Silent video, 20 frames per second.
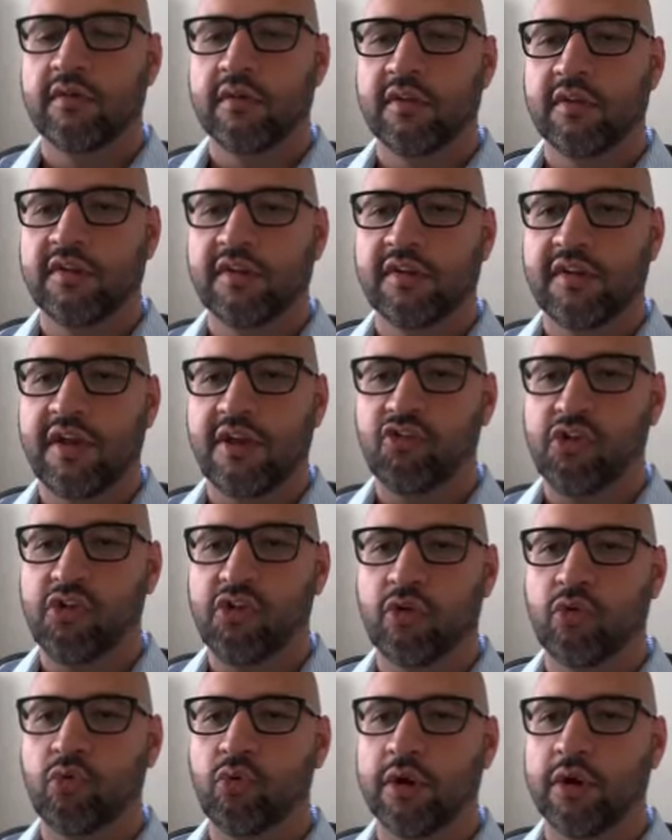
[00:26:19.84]
So this is
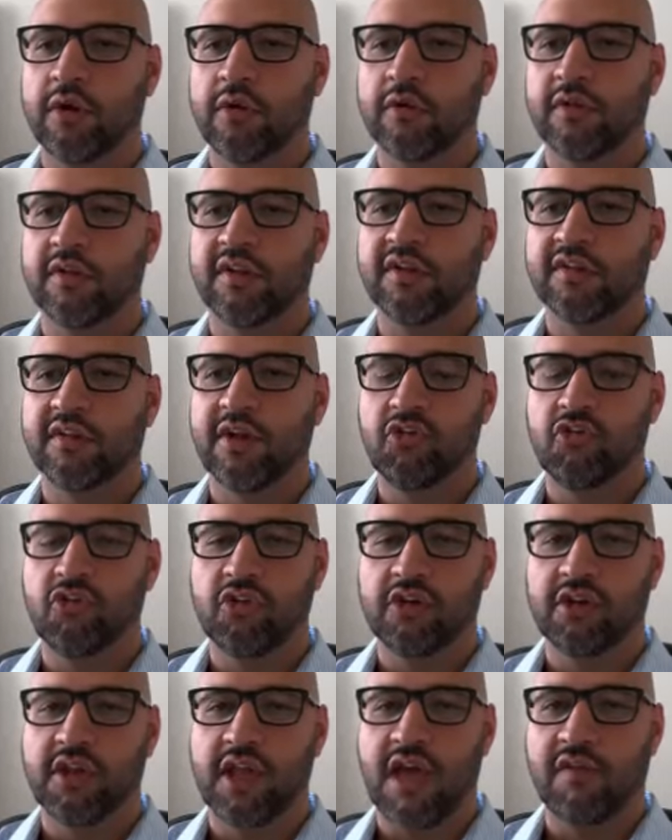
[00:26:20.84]
actually a critical
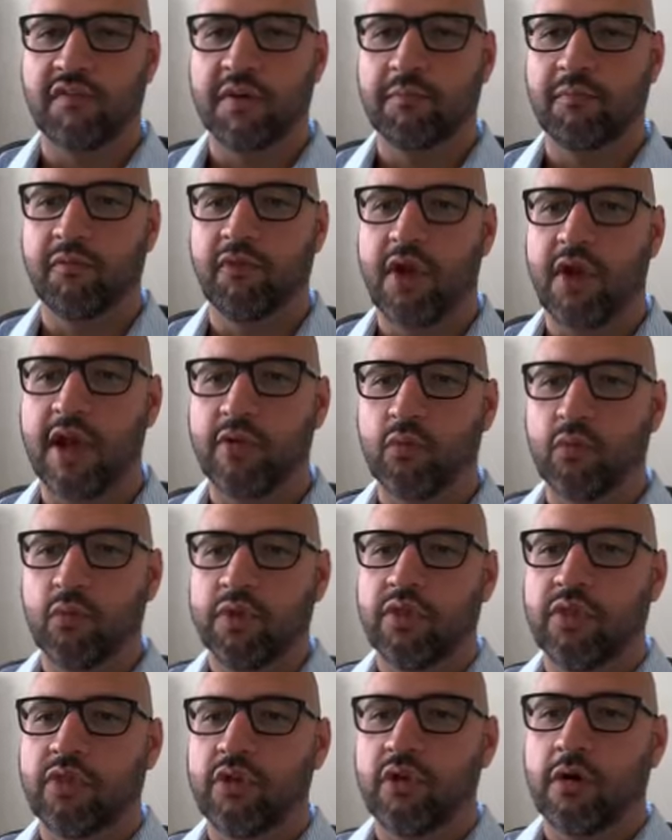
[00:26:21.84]
discussion to have up
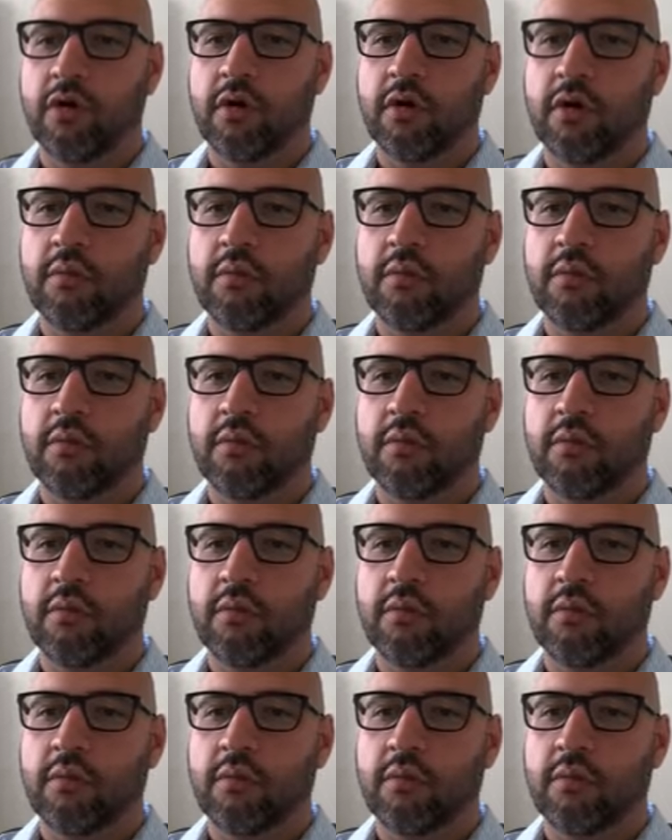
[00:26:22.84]
front with